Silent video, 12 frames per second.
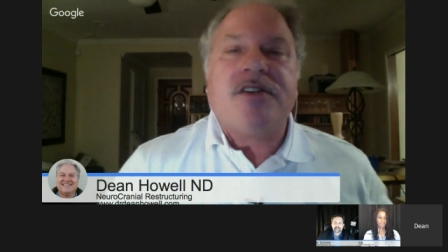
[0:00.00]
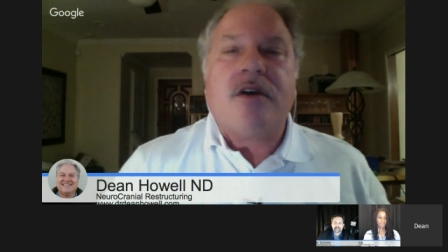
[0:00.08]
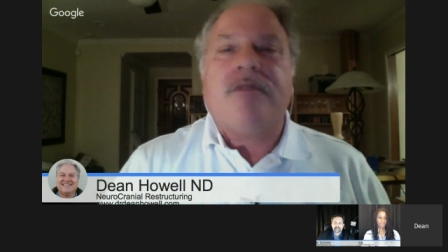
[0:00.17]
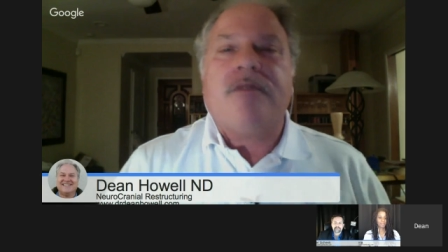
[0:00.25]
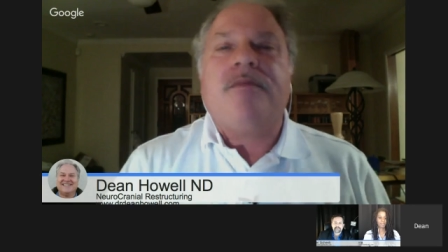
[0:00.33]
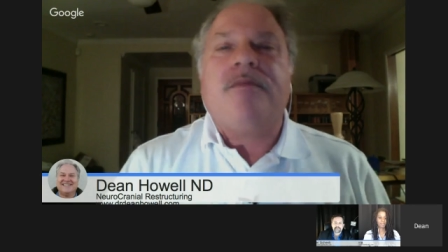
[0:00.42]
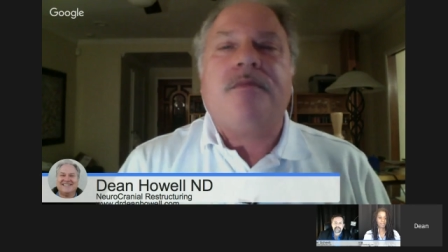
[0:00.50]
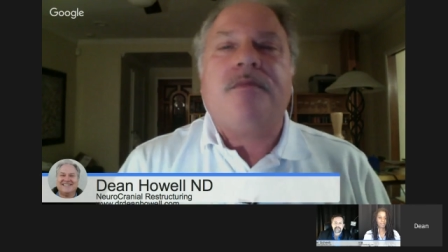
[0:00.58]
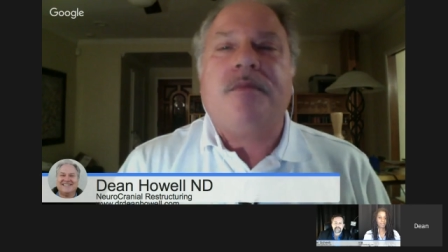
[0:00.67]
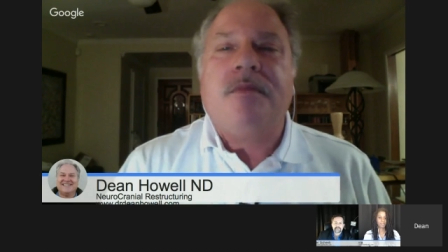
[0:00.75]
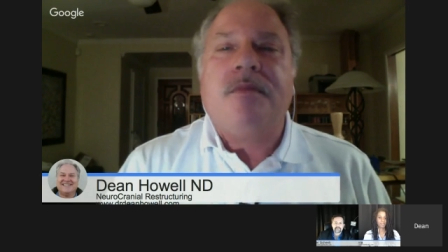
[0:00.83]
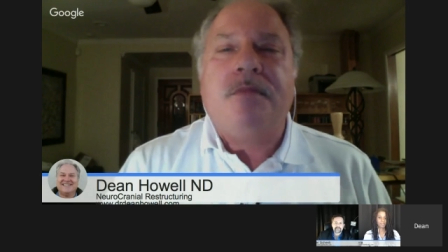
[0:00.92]
So
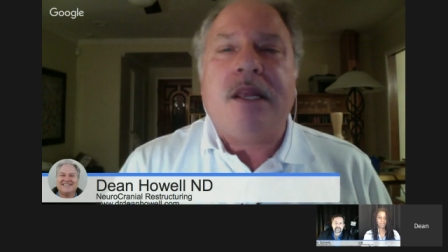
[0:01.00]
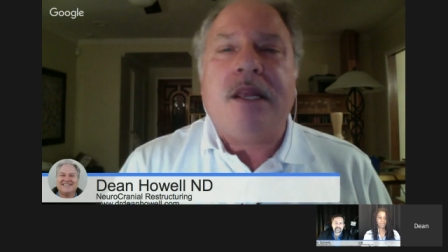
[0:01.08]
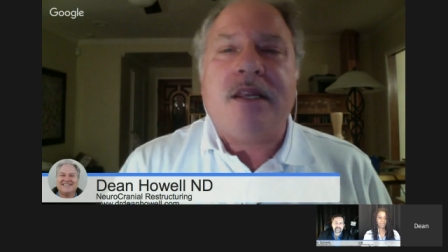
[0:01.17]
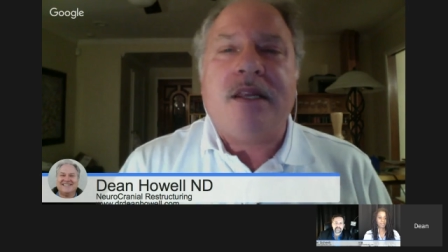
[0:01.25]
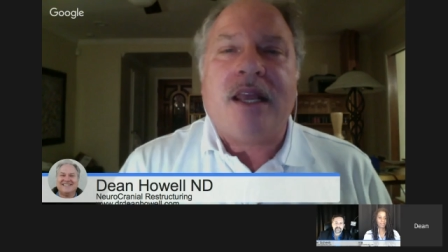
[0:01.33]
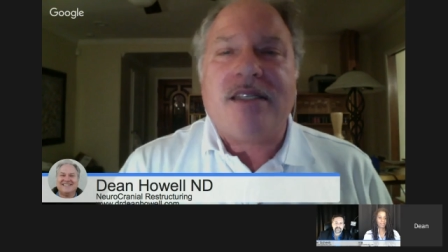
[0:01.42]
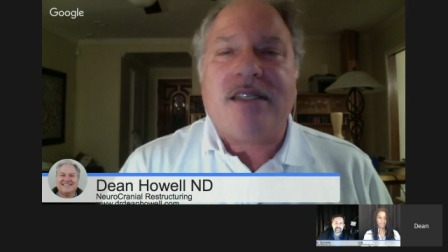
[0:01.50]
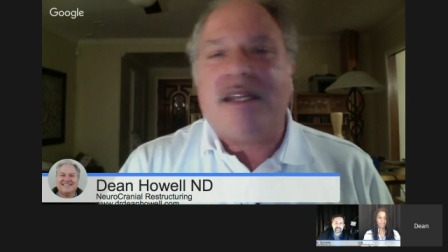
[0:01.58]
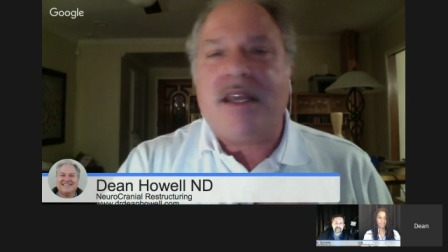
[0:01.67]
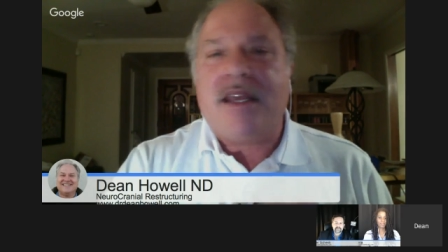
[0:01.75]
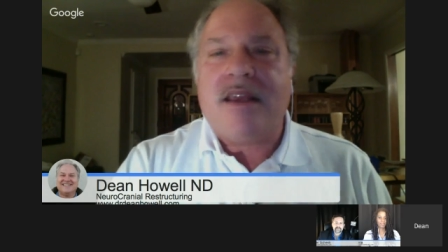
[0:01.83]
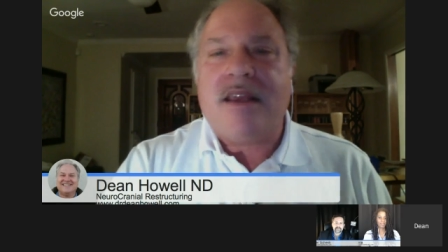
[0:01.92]
P T S D
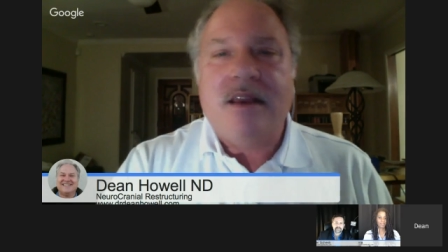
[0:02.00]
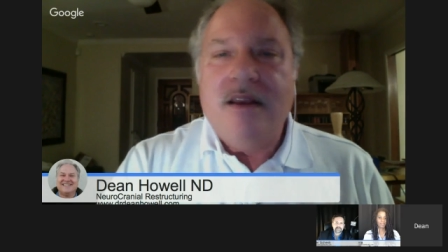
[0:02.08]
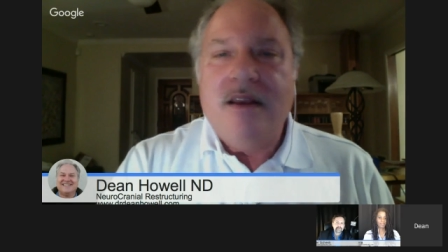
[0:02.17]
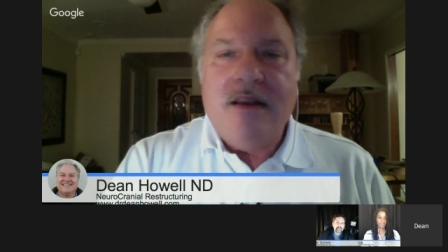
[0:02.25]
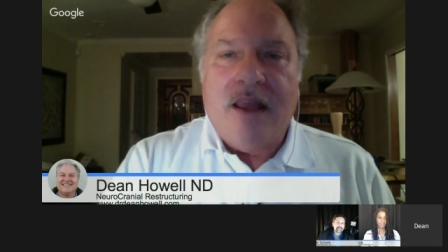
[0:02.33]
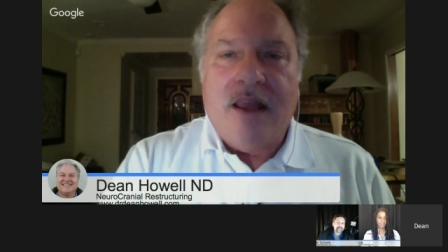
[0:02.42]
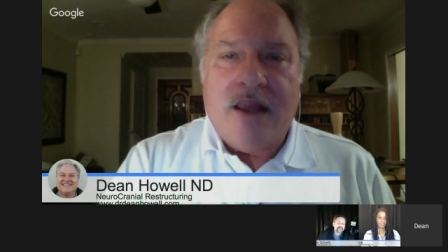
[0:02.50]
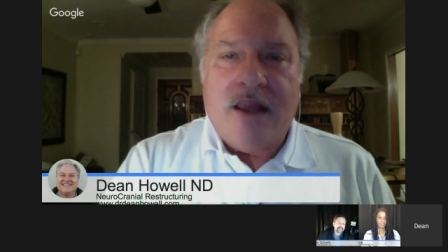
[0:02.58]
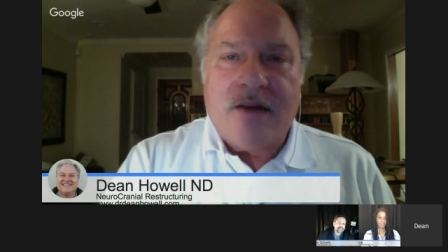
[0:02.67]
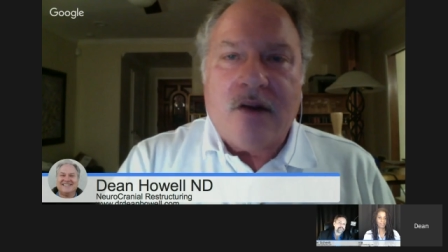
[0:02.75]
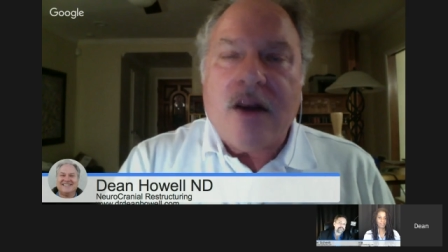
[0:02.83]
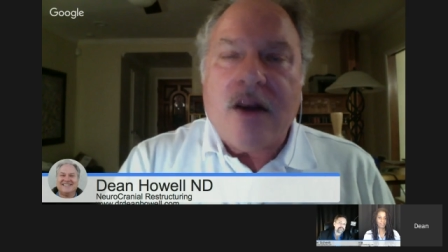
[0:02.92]

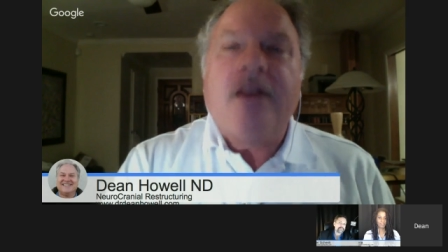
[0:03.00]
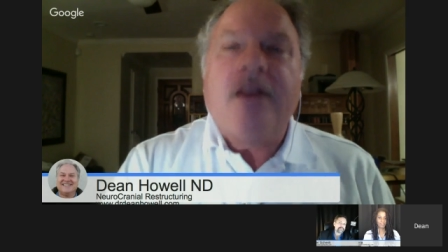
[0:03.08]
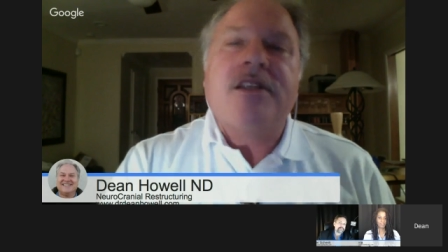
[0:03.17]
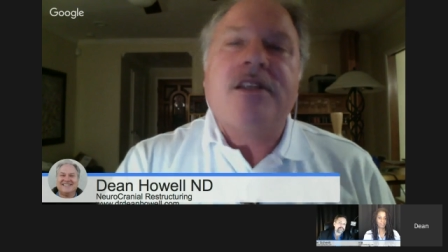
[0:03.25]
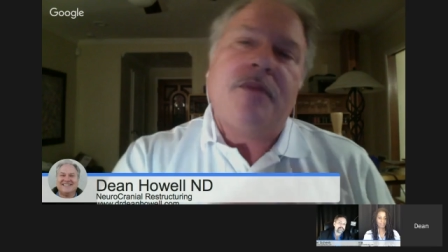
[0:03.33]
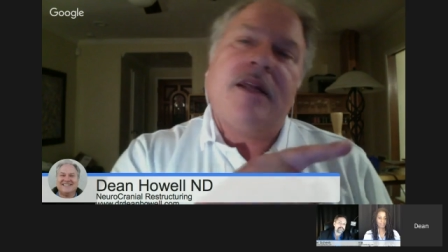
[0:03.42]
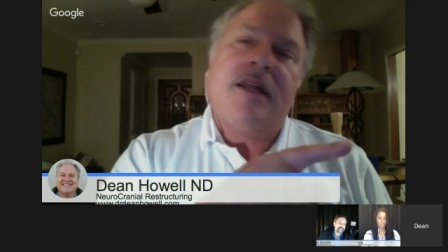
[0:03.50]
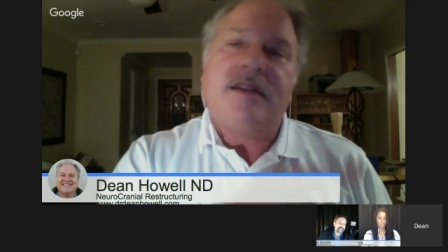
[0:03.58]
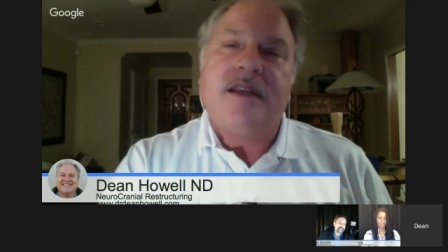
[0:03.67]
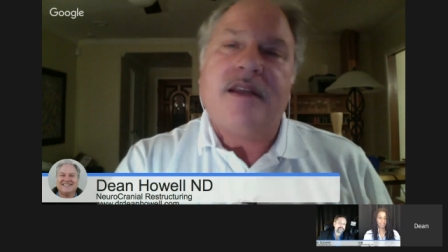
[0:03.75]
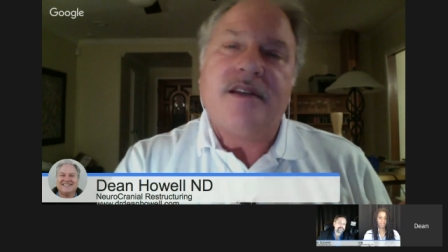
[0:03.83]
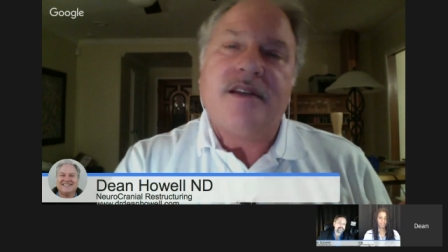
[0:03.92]
and learning
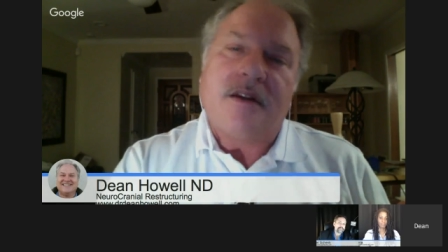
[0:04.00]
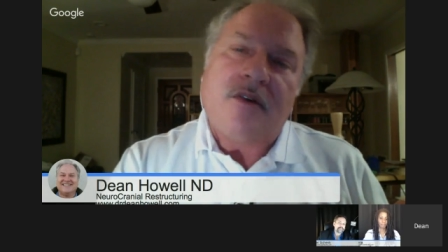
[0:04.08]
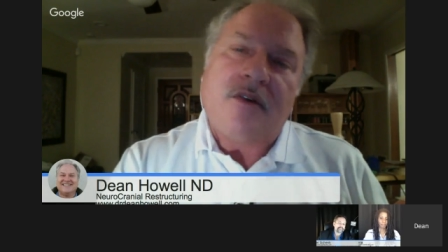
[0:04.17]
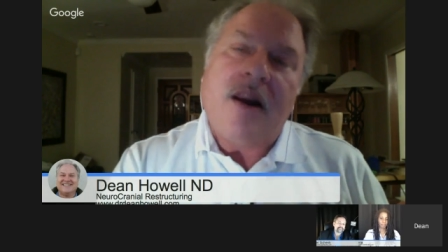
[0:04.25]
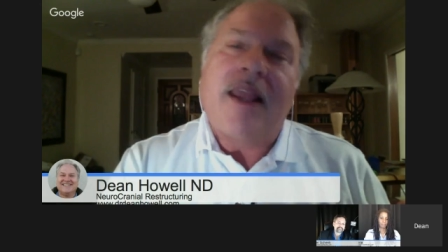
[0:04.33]
disabilities and chronic